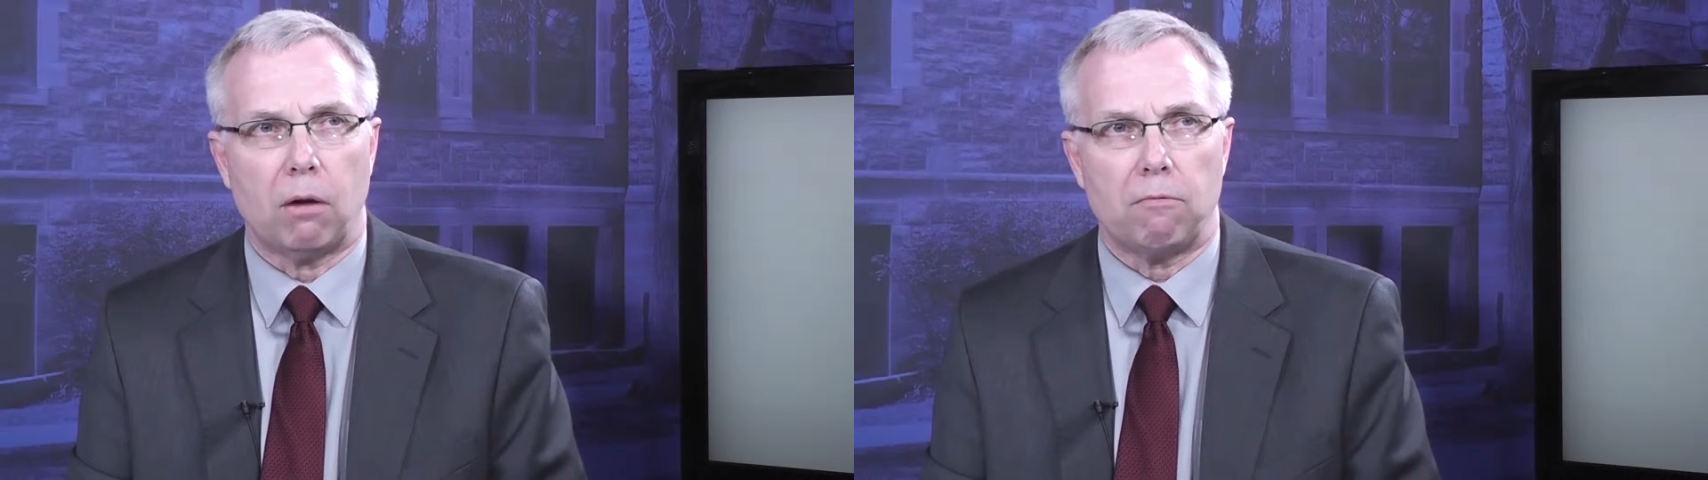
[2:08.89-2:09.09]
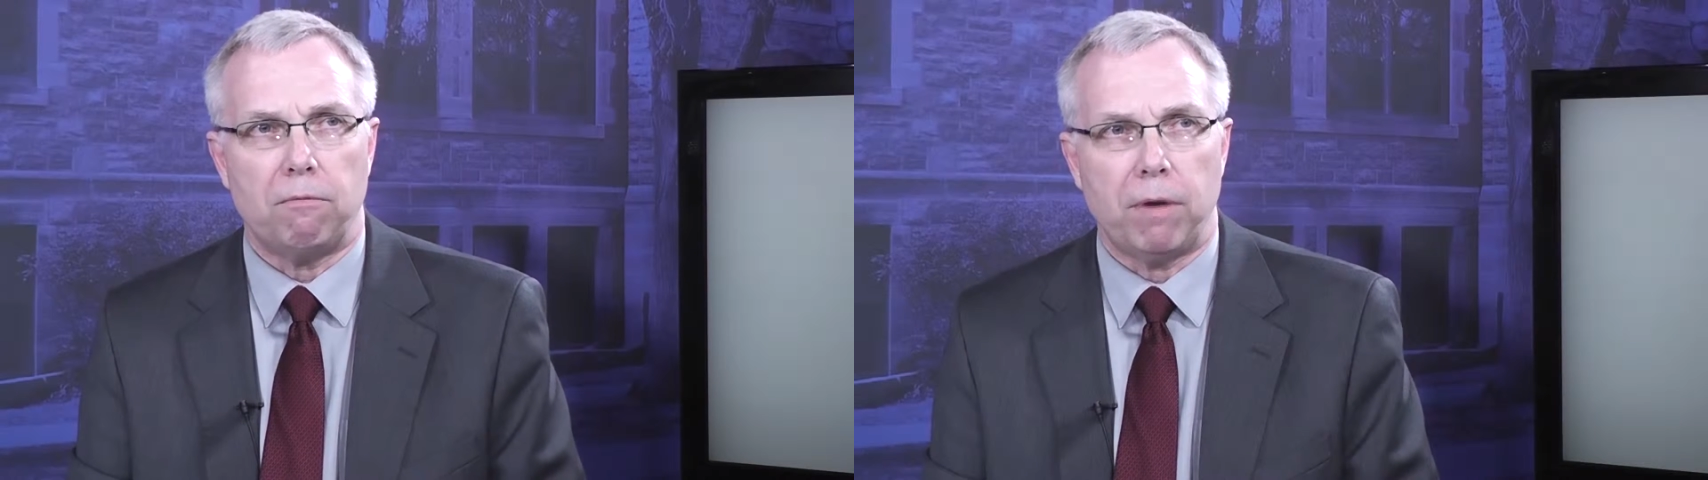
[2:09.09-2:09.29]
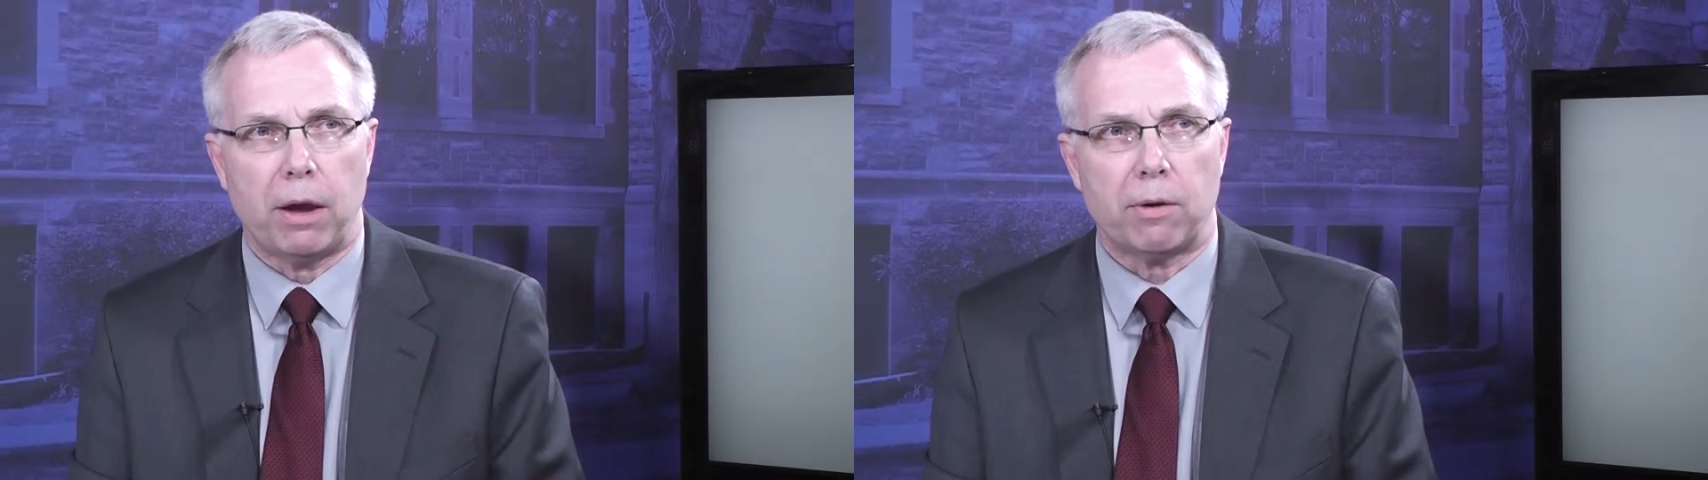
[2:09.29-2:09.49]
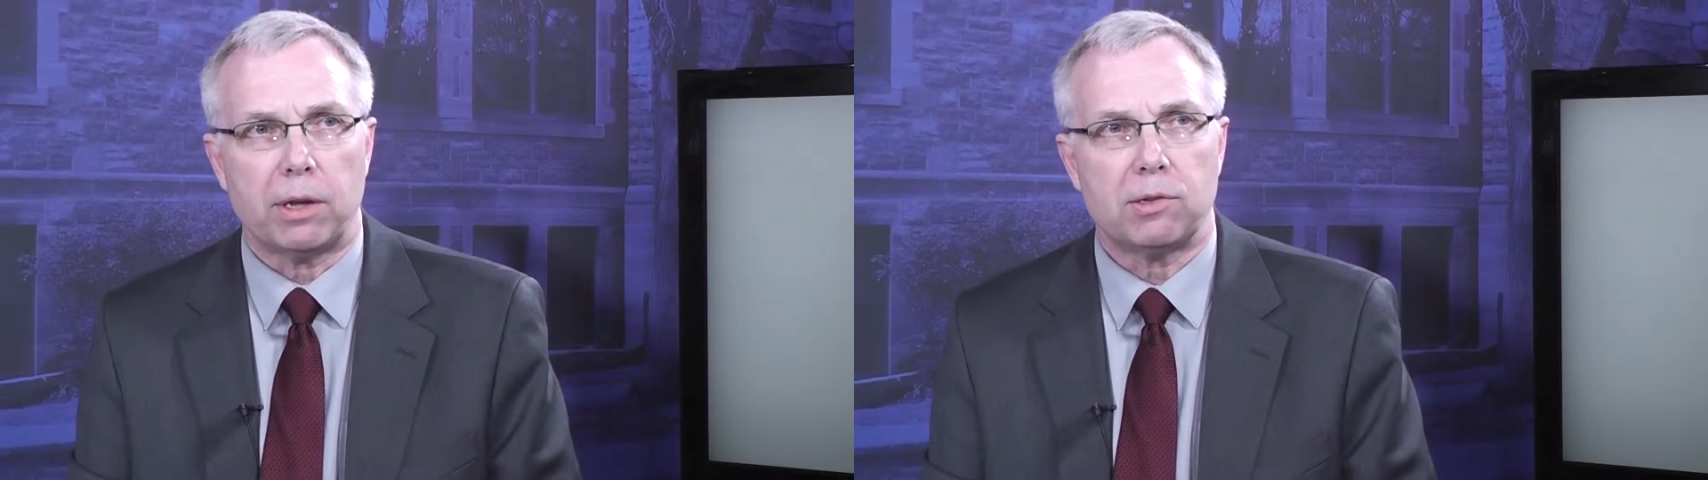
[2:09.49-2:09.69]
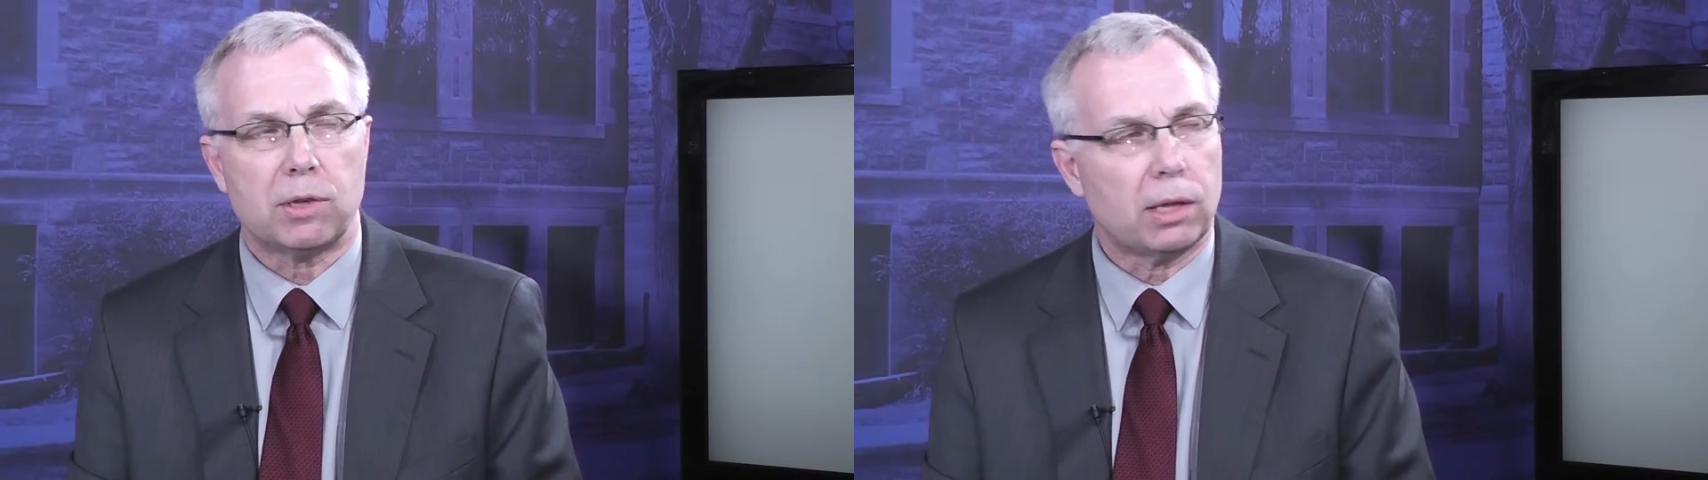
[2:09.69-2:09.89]
a
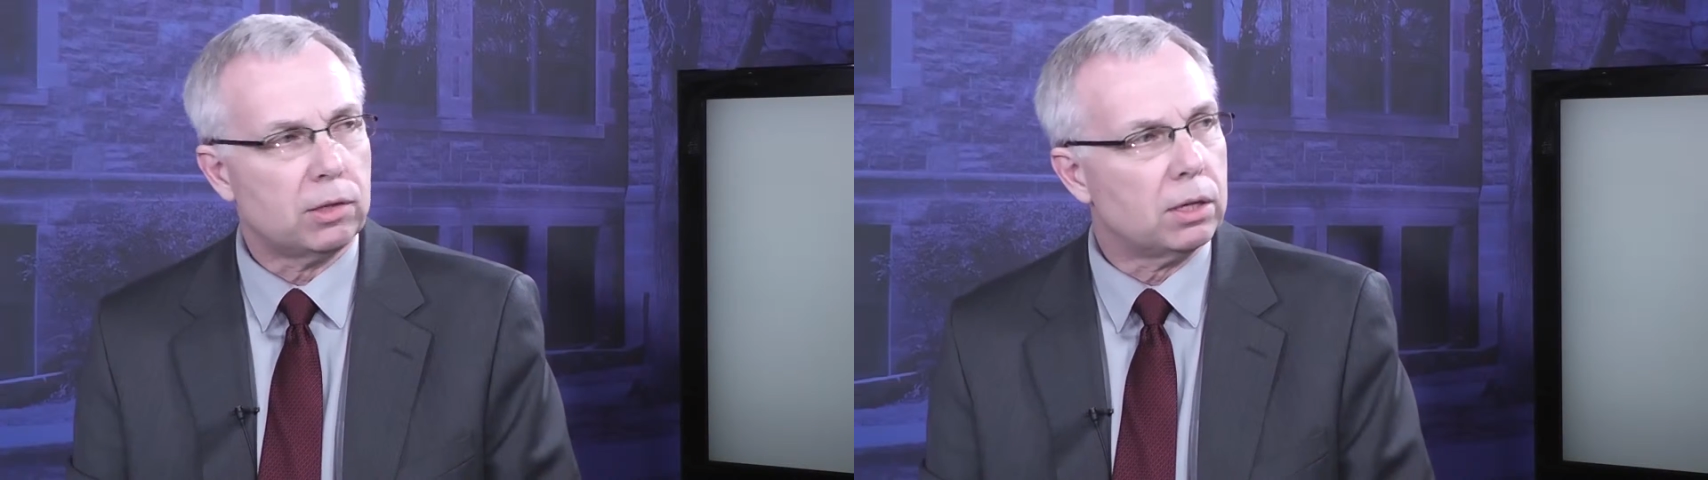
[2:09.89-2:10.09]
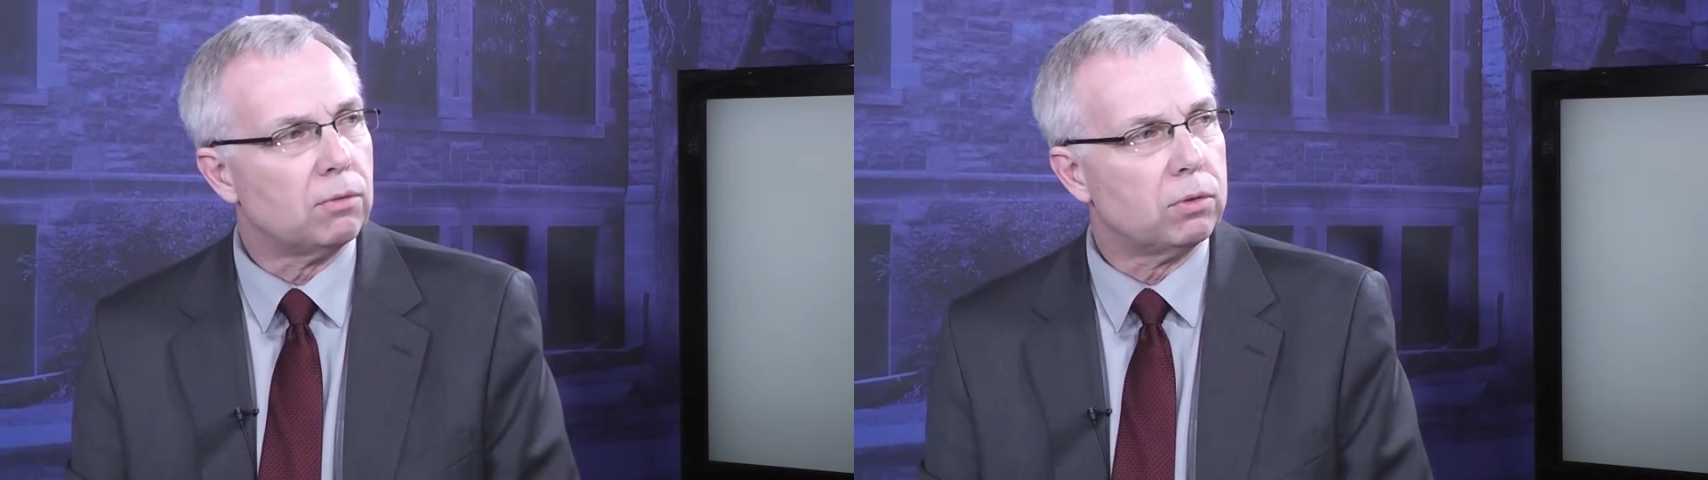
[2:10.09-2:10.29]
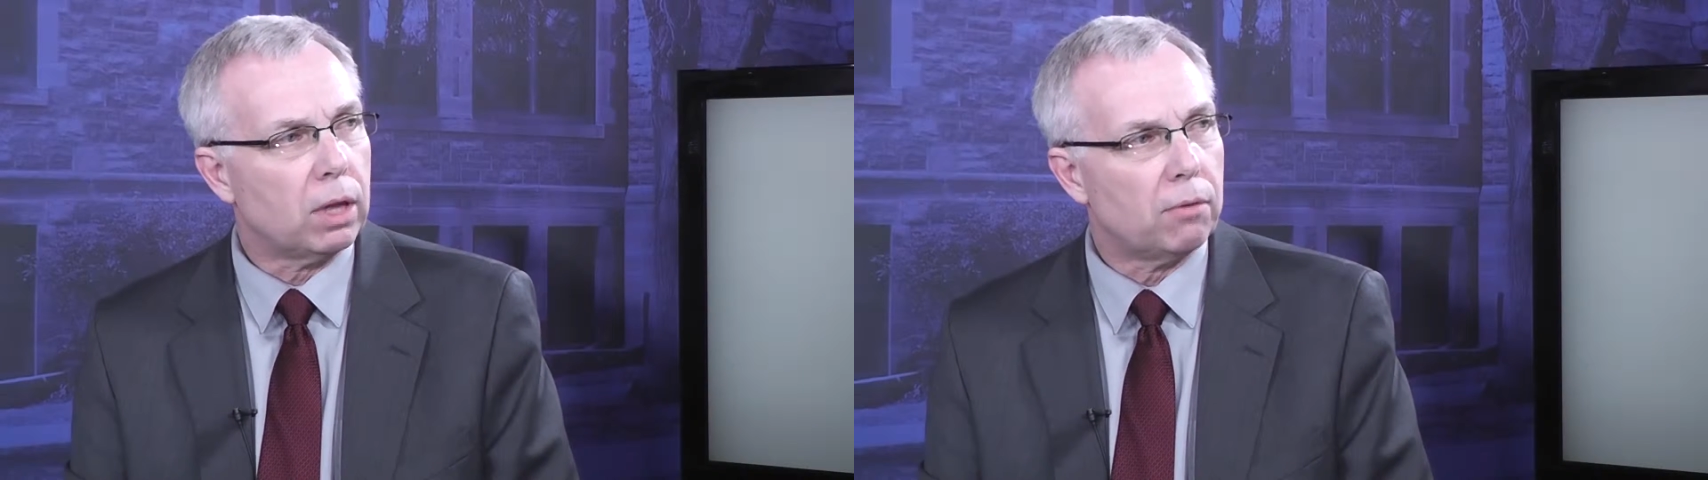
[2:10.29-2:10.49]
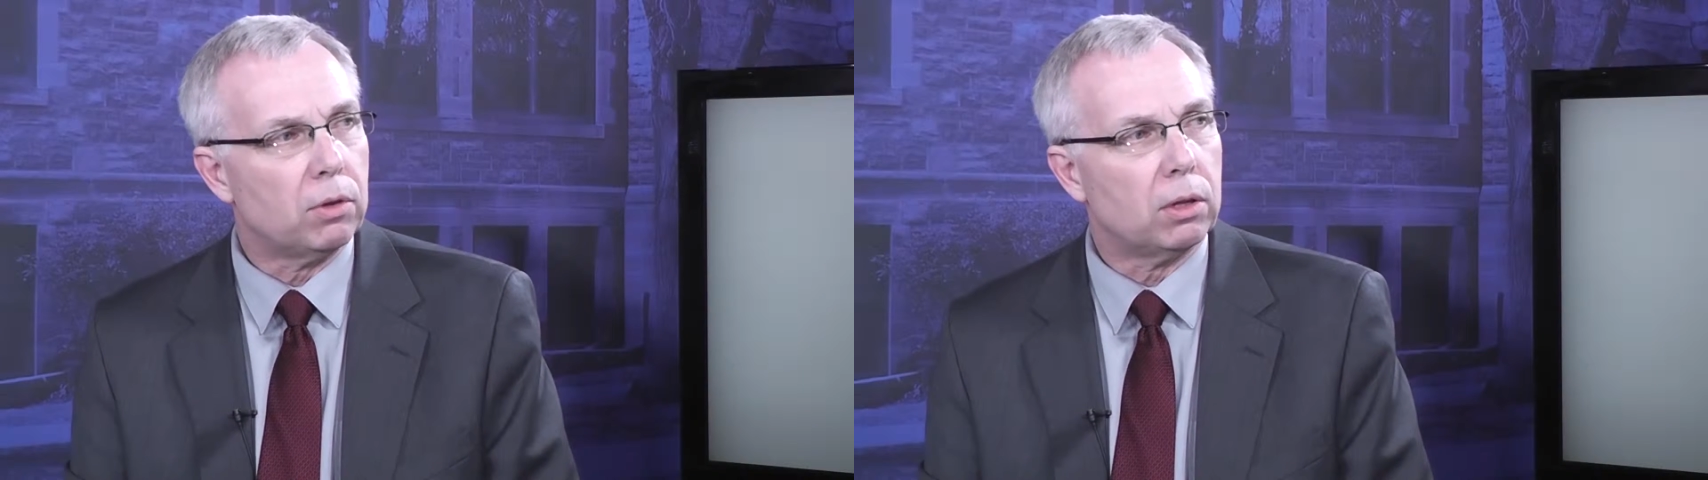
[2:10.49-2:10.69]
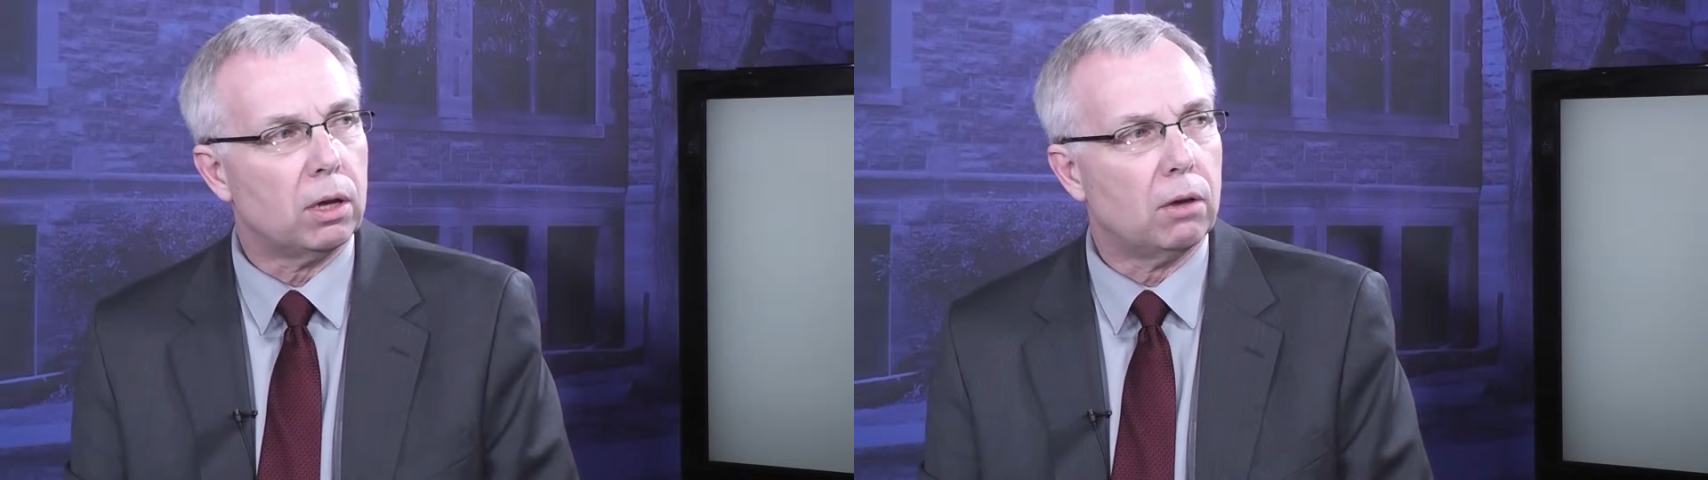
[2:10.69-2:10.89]
very sensitive
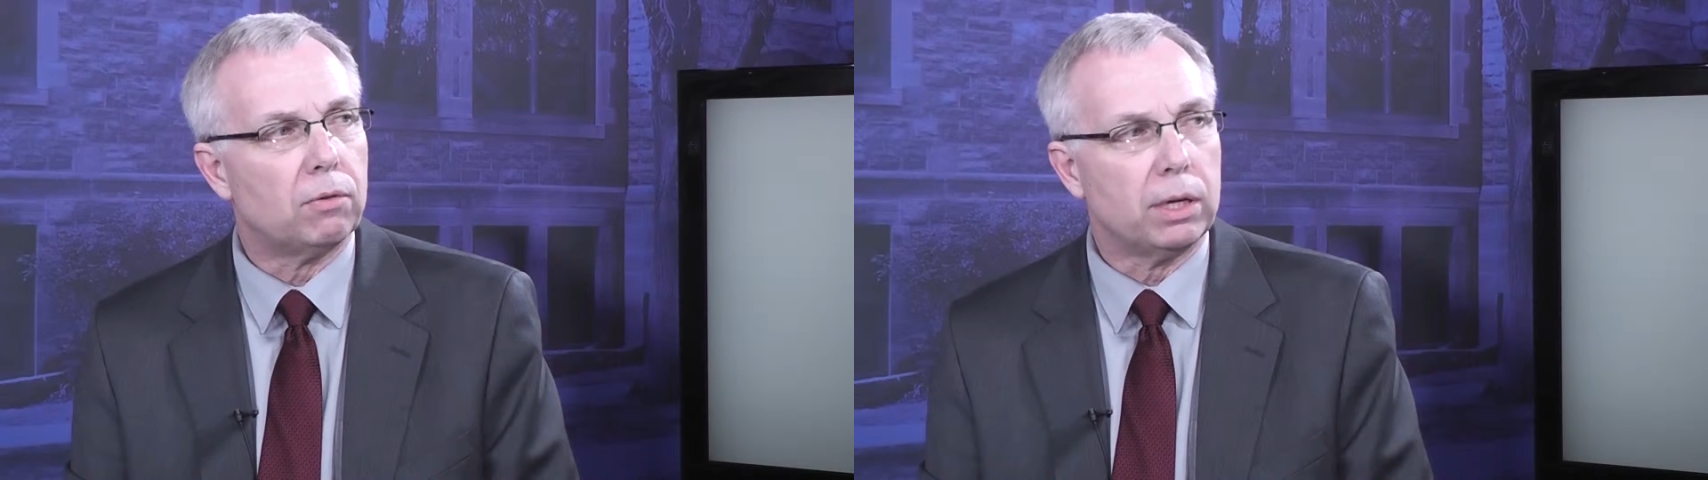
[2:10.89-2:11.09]
level of